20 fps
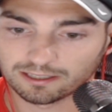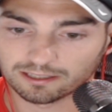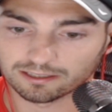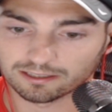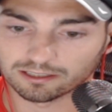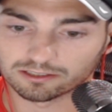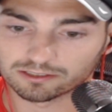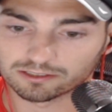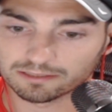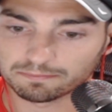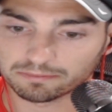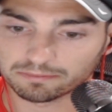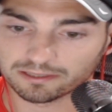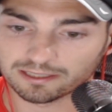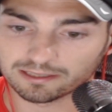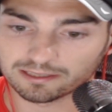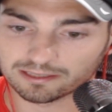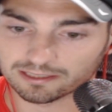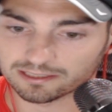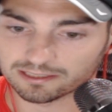The grip
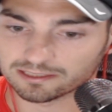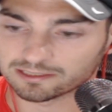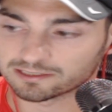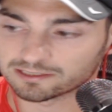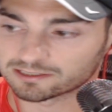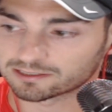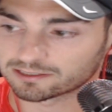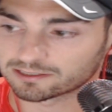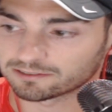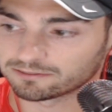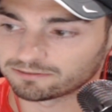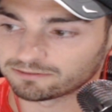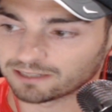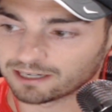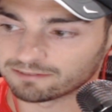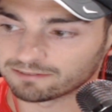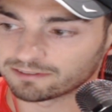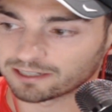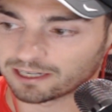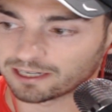length is
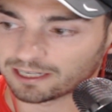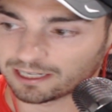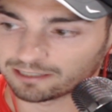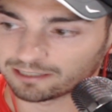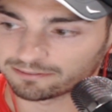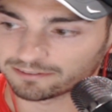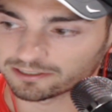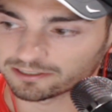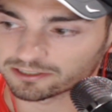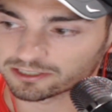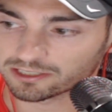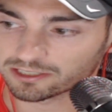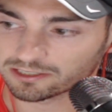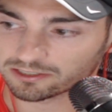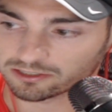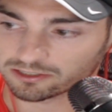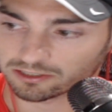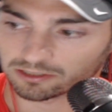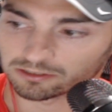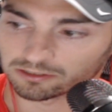5.5
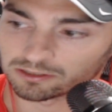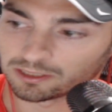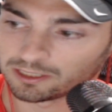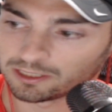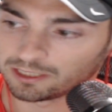inches, so